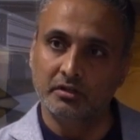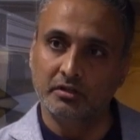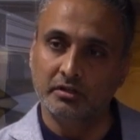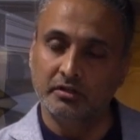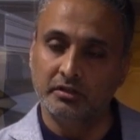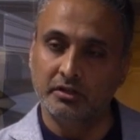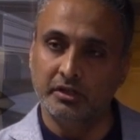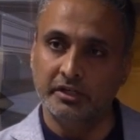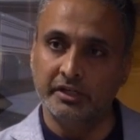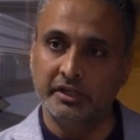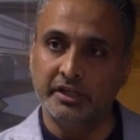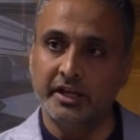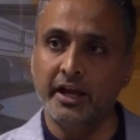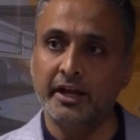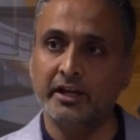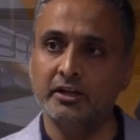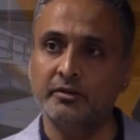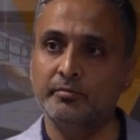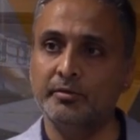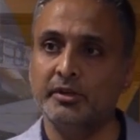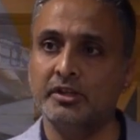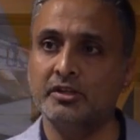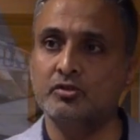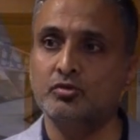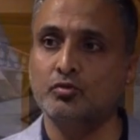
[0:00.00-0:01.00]

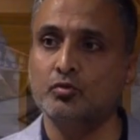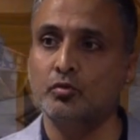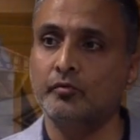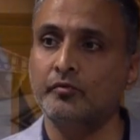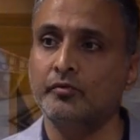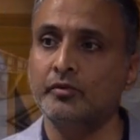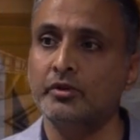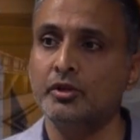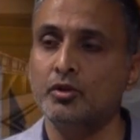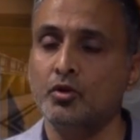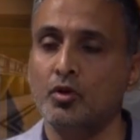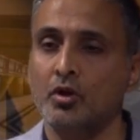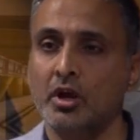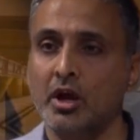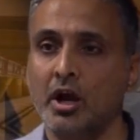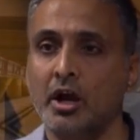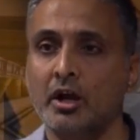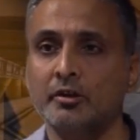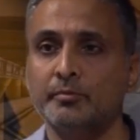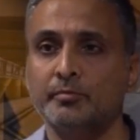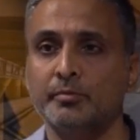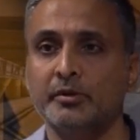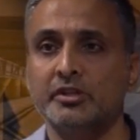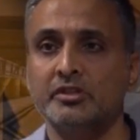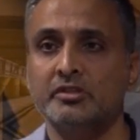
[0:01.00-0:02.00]
React-based storefront, your
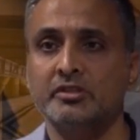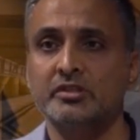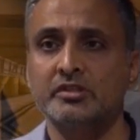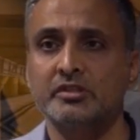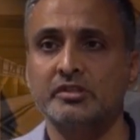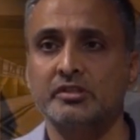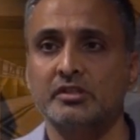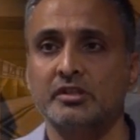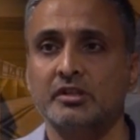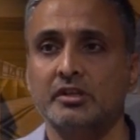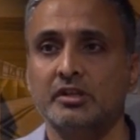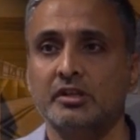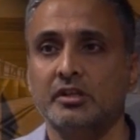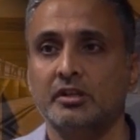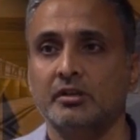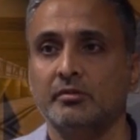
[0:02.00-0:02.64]
cart pages,